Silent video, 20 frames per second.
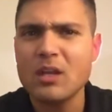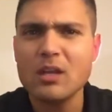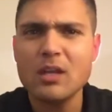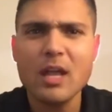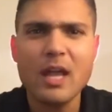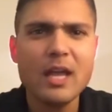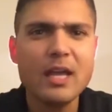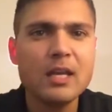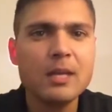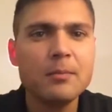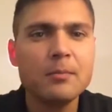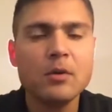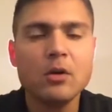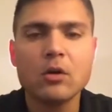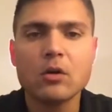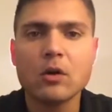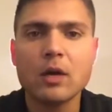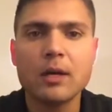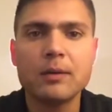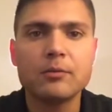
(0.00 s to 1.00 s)
eighty
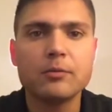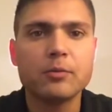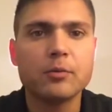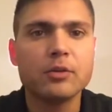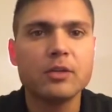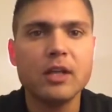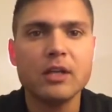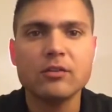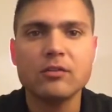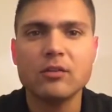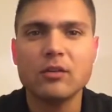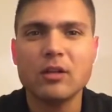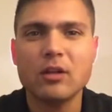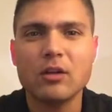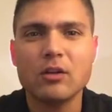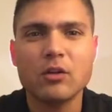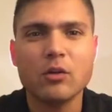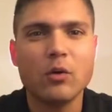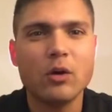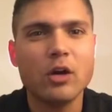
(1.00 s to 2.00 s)
milligrams per deciliter
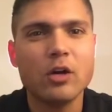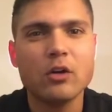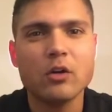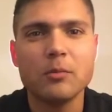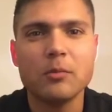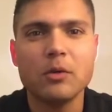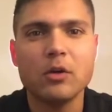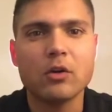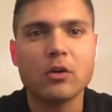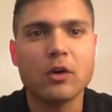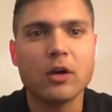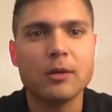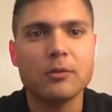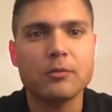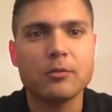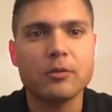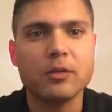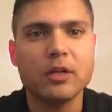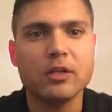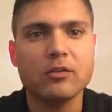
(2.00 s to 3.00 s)
to one hundred milligrams
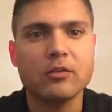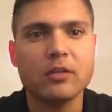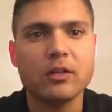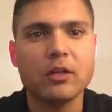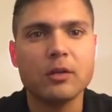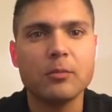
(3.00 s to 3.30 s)
per deciliter.